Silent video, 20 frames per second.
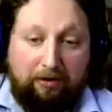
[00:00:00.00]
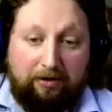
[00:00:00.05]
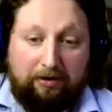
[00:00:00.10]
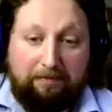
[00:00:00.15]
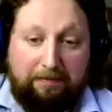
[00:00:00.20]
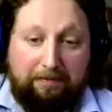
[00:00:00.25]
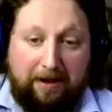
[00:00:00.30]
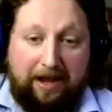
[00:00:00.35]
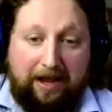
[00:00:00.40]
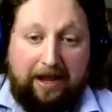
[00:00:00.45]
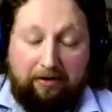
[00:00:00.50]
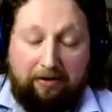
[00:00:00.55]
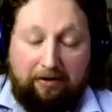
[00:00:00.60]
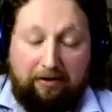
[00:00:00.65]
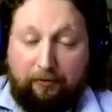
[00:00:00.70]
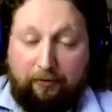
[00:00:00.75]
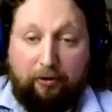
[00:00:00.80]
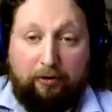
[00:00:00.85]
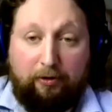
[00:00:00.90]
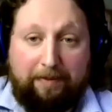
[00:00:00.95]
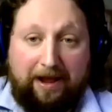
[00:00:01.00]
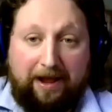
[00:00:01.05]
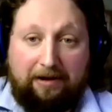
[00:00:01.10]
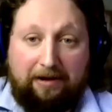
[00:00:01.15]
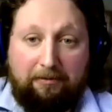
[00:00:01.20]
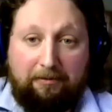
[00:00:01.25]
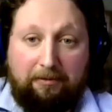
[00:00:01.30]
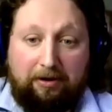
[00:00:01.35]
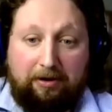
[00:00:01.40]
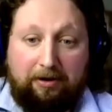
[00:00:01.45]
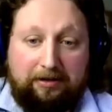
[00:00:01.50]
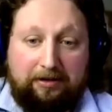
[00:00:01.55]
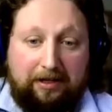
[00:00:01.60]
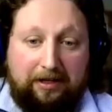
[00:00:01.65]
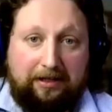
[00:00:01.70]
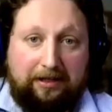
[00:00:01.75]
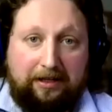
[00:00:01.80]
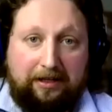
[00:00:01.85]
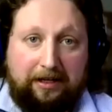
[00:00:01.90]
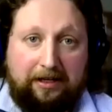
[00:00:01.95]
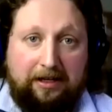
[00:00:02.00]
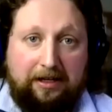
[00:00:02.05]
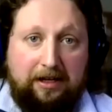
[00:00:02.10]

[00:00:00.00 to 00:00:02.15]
pay work lately.